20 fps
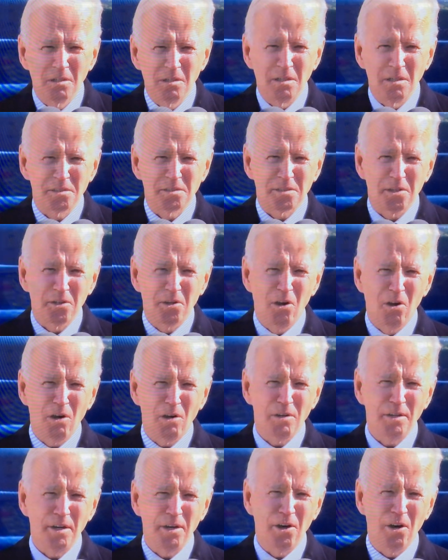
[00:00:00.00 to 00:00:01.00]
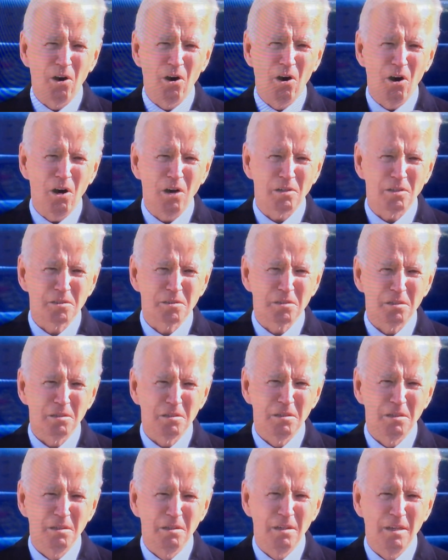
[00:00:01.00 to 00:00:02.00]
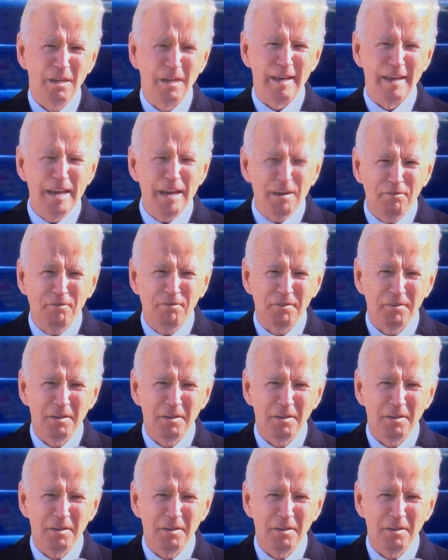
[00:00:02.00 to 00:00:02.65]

instead of hardening our hearts, if